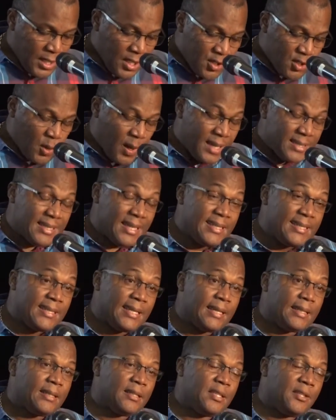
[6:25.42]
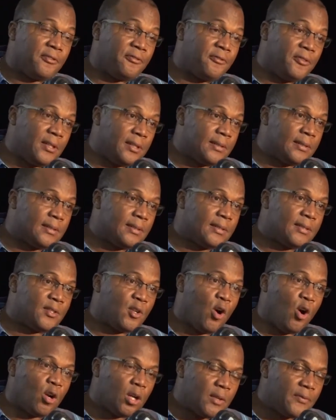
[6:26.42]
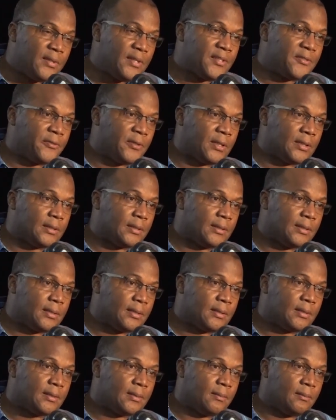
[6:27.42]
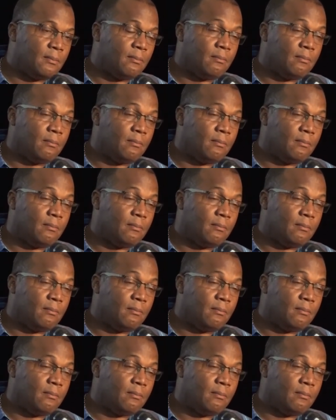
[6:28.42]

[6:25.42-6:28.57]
So as I said, the funds, all of these funds,